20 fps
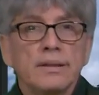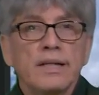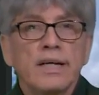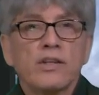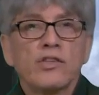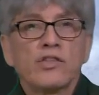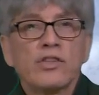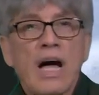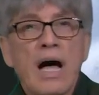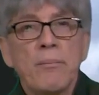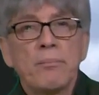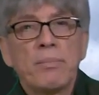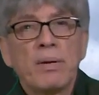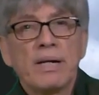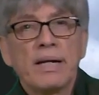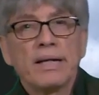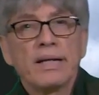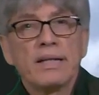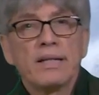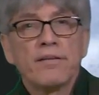
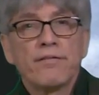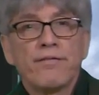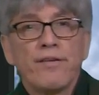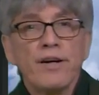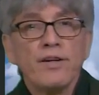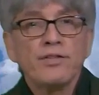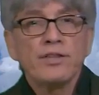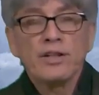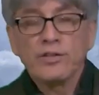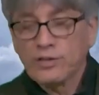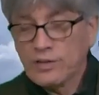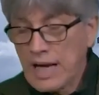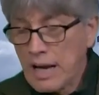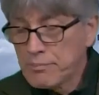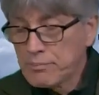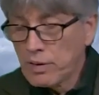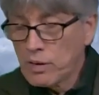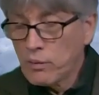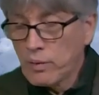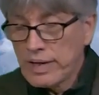example. And in the first
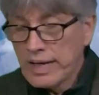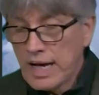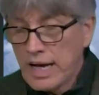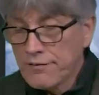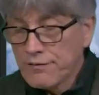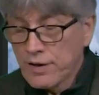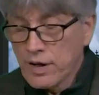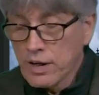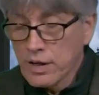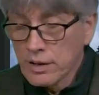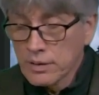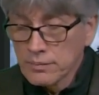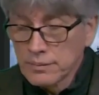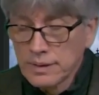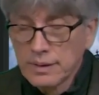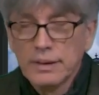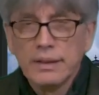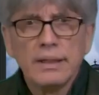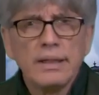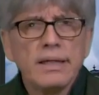example we have here,
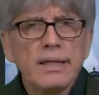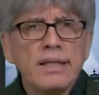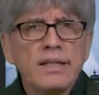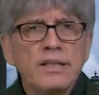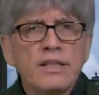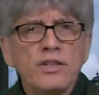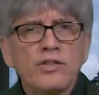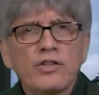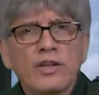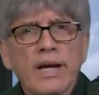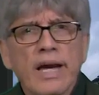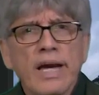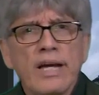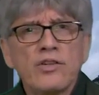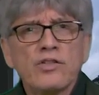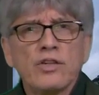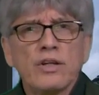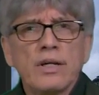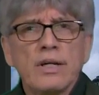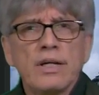in this
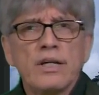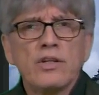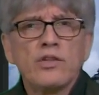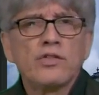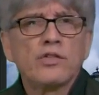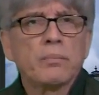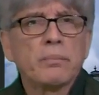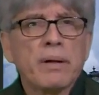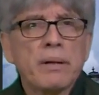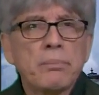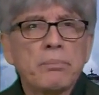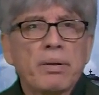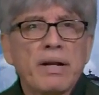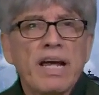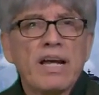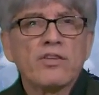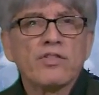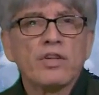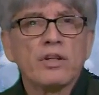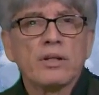case, is
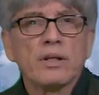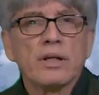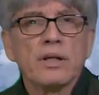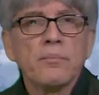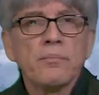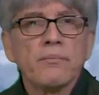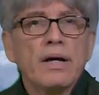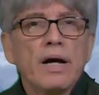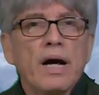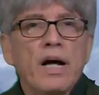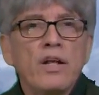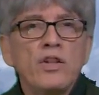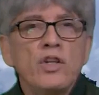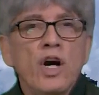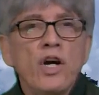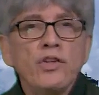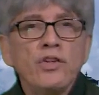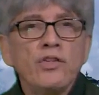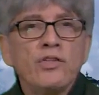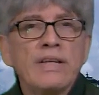Perplexity. And
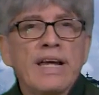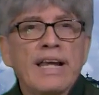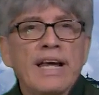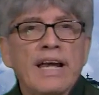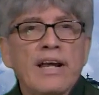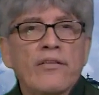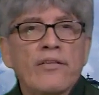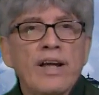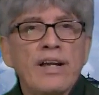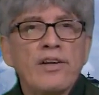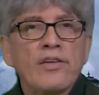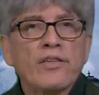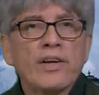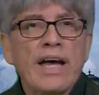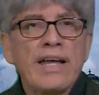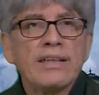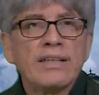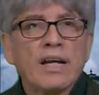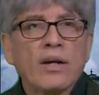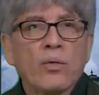notice that I already
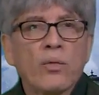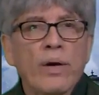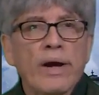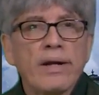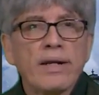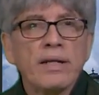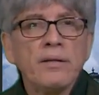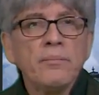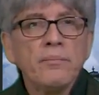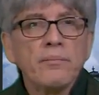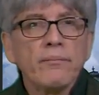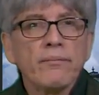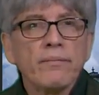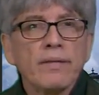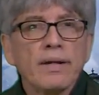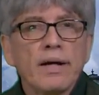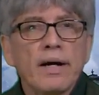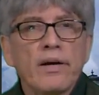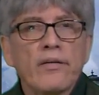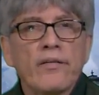ran the query.
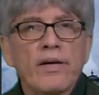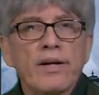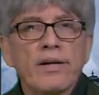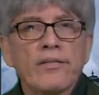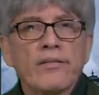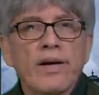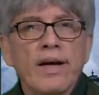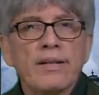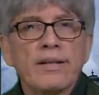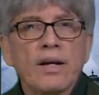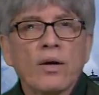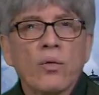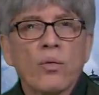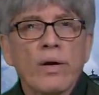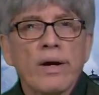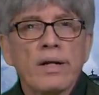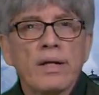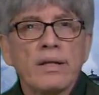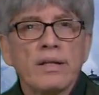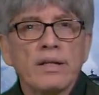
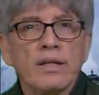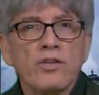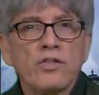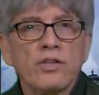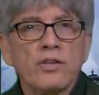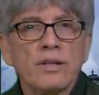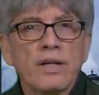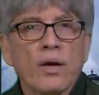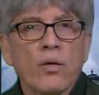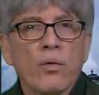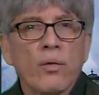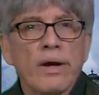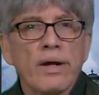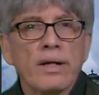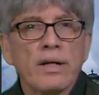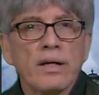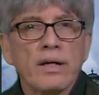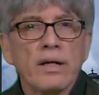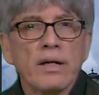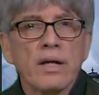This is the
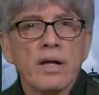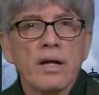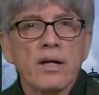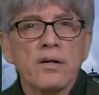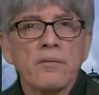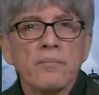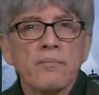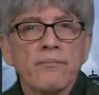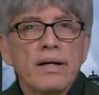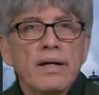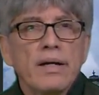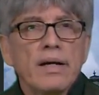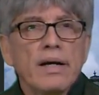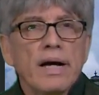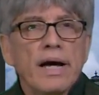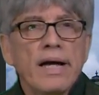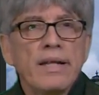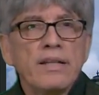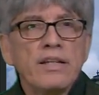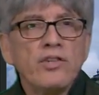query in here.
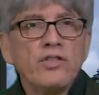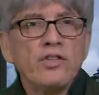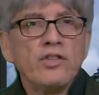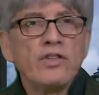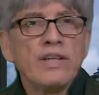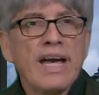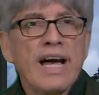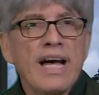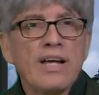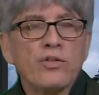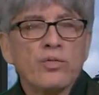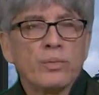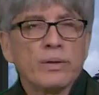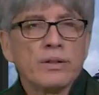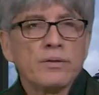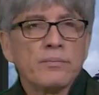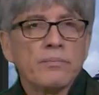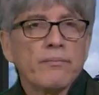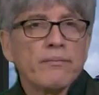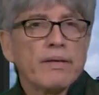And this is the
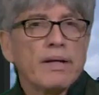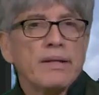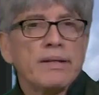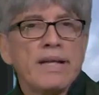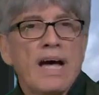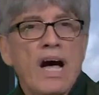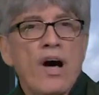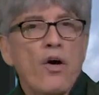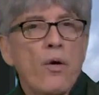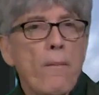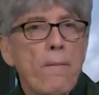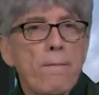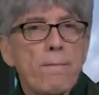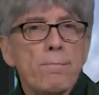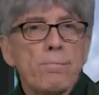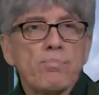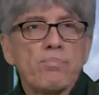answer. Now,